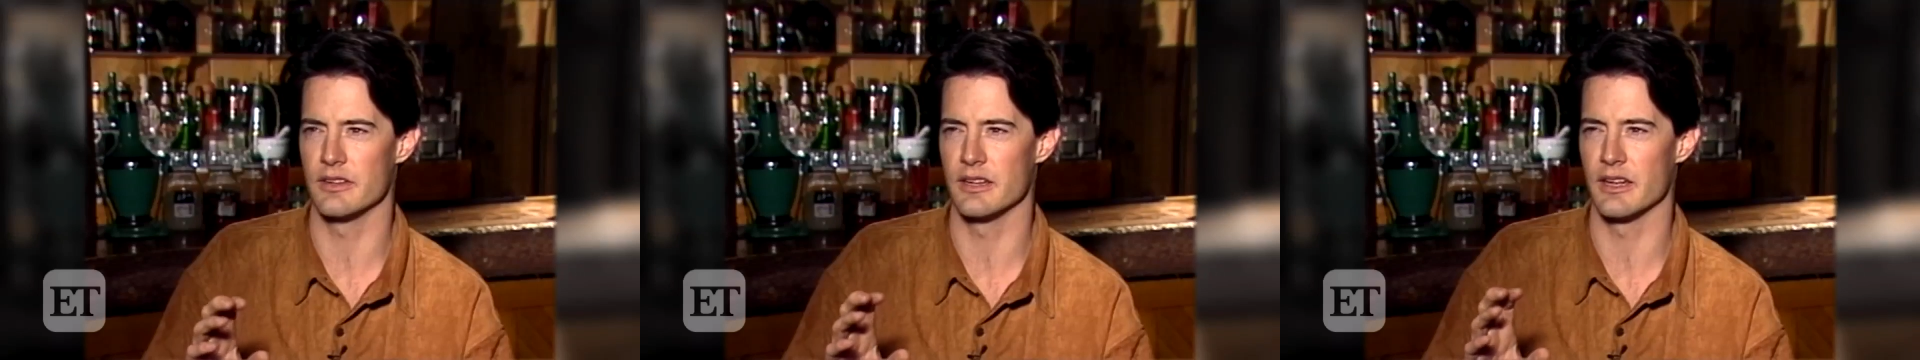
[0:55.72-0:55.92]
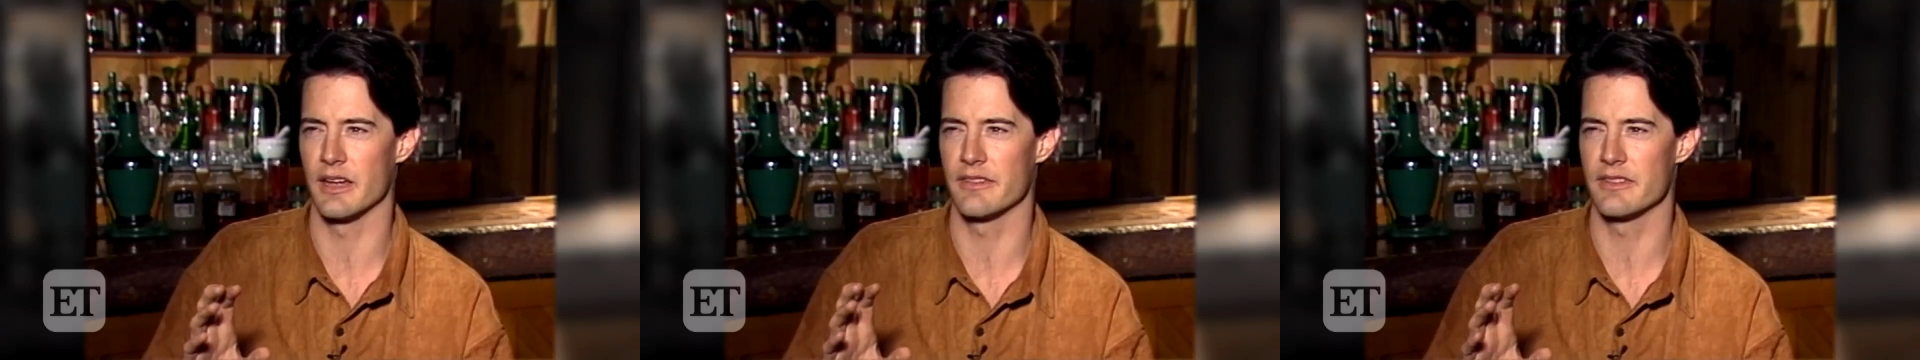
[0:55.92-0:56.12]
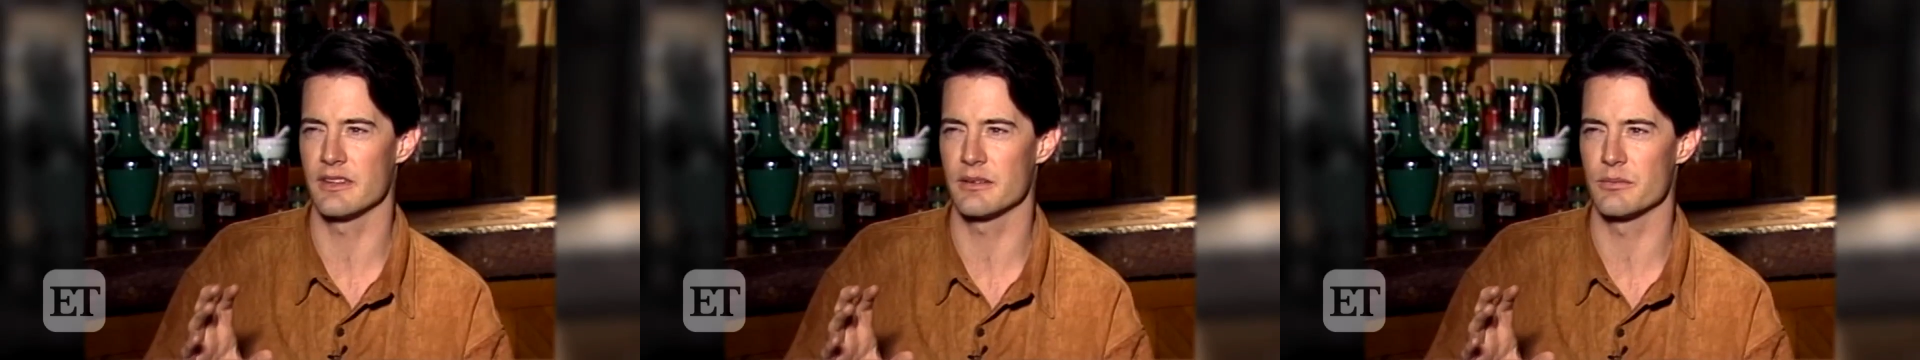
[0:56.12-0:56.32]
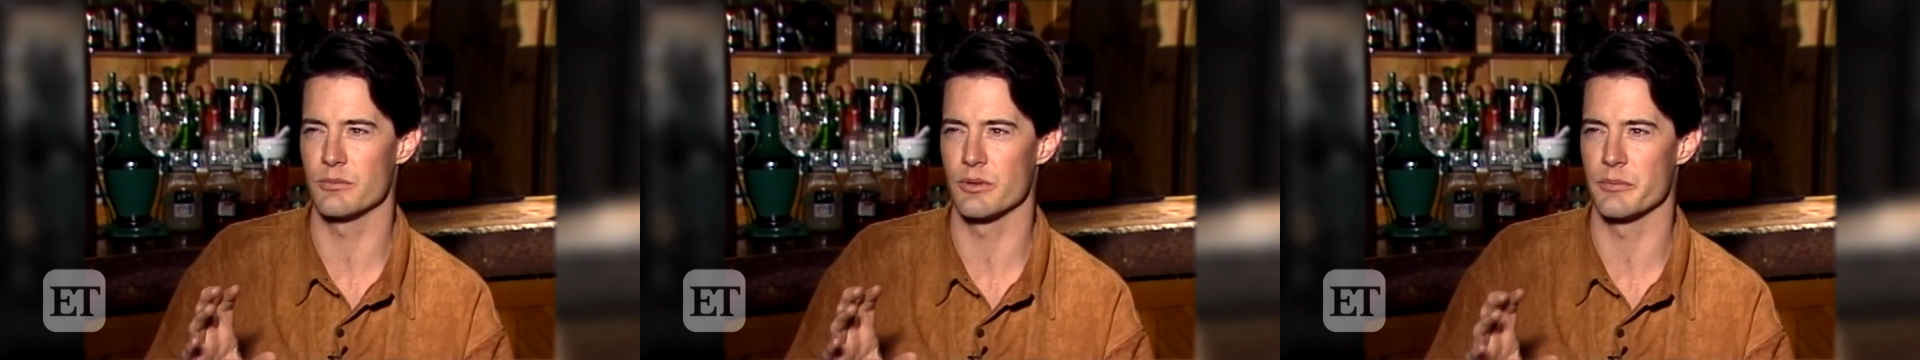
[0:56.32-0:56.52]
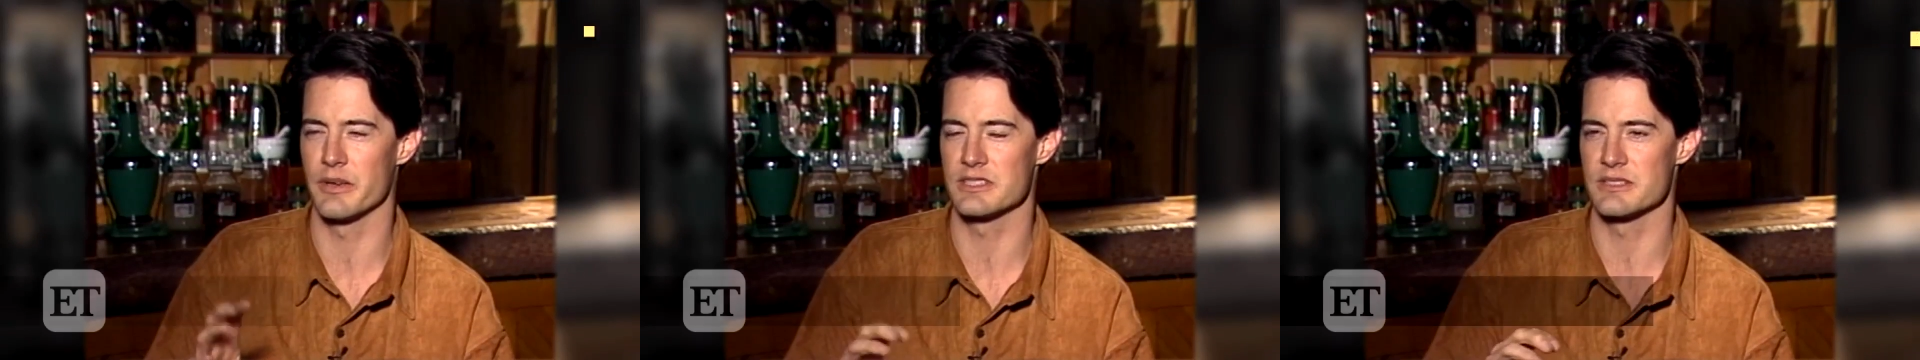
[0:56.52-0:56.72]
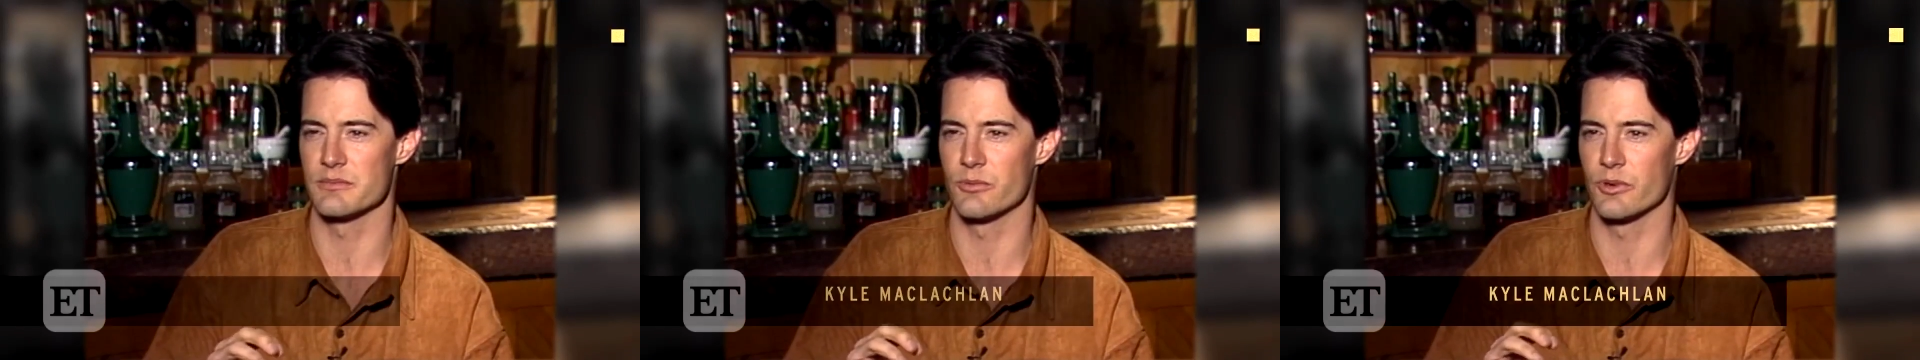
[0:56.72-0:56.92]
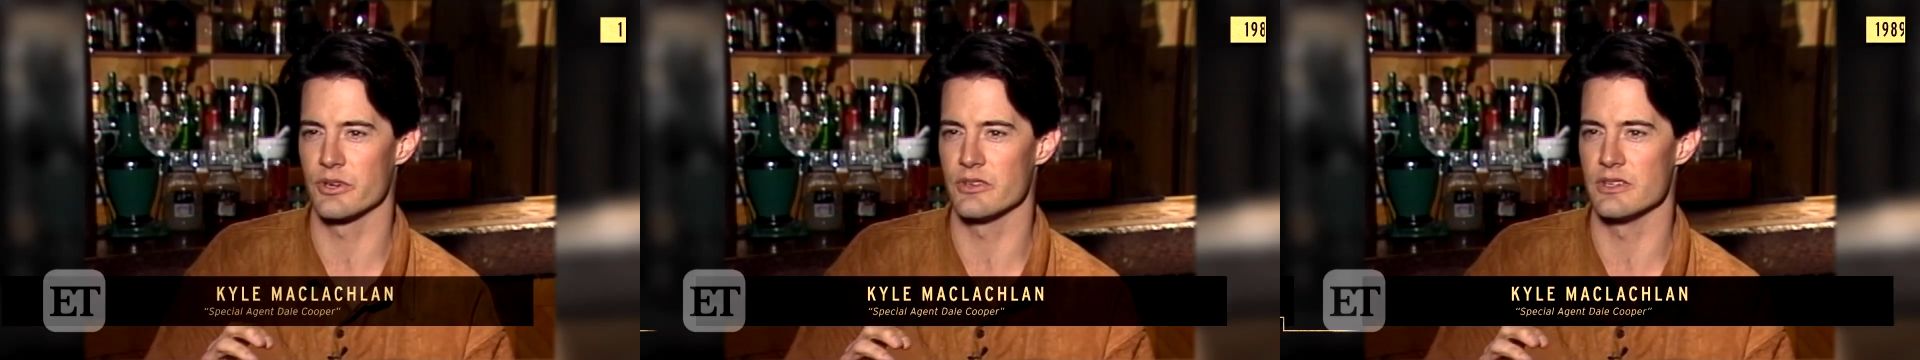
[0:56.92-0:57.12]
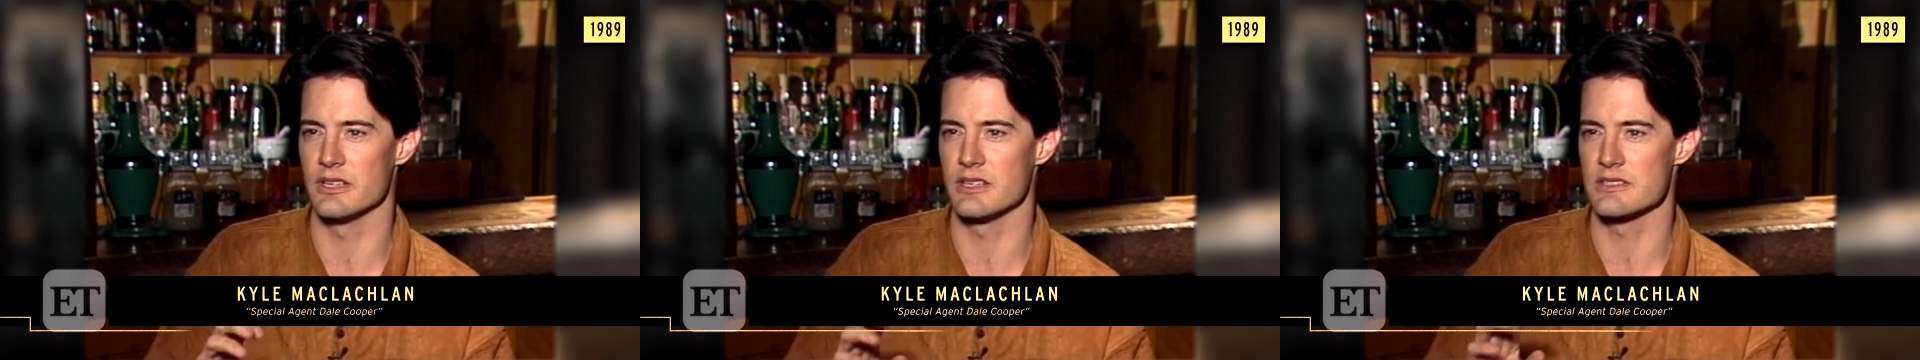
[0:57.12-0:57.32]
I think what makes it more
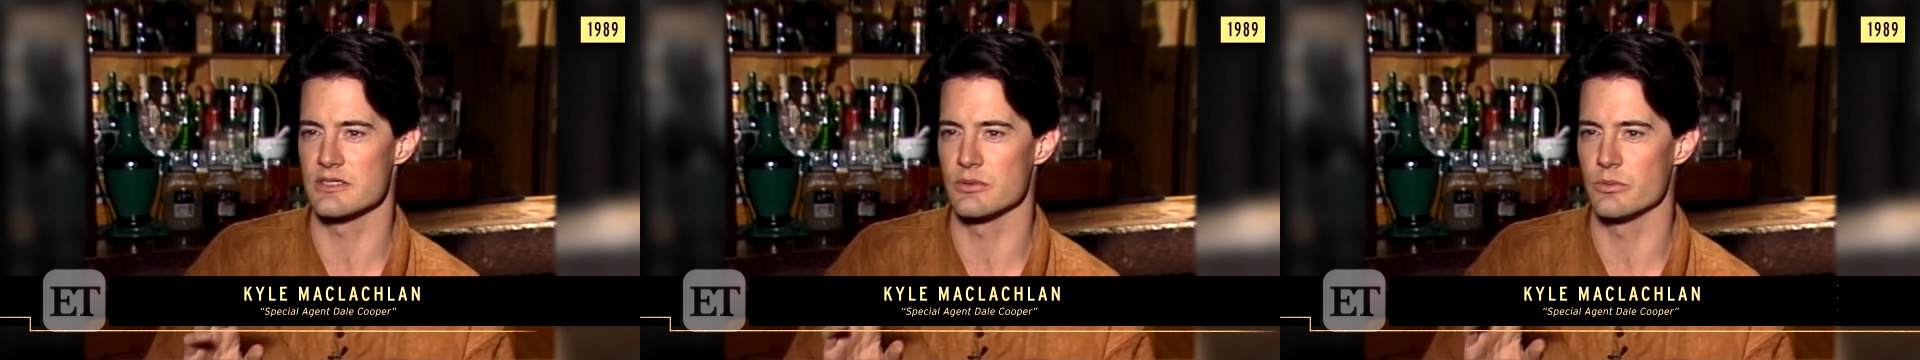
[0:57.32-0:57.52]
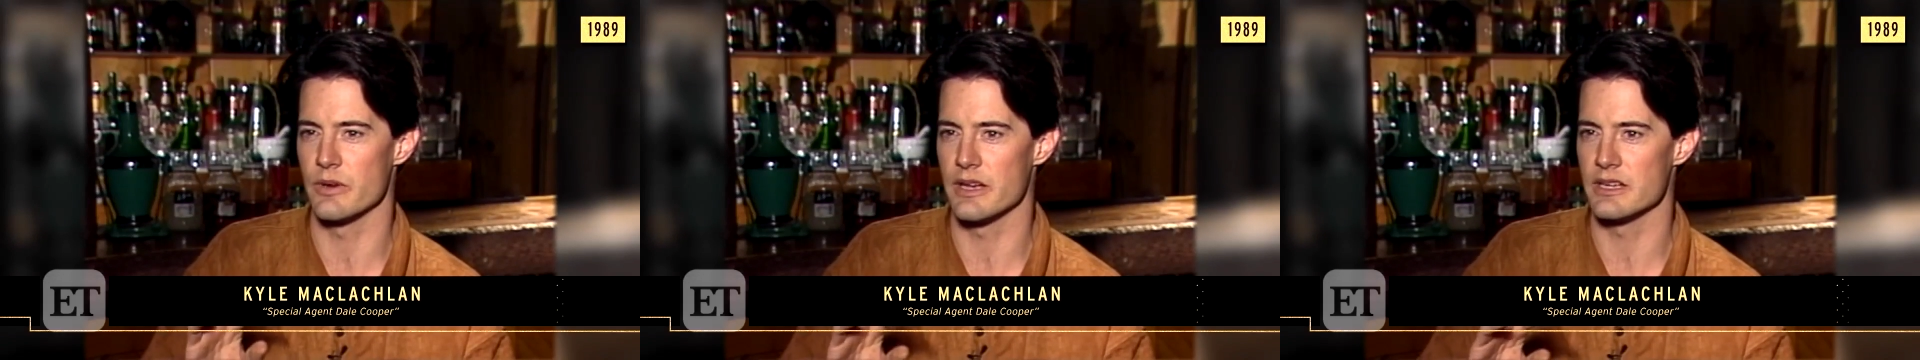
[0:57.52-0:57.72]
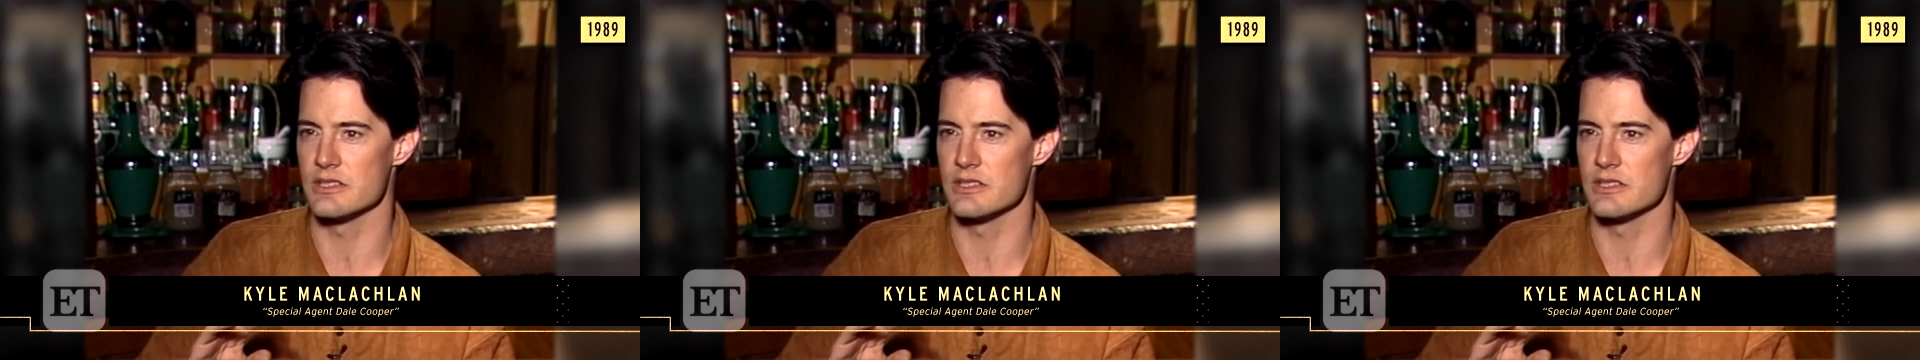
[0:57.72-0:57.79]
unique is the way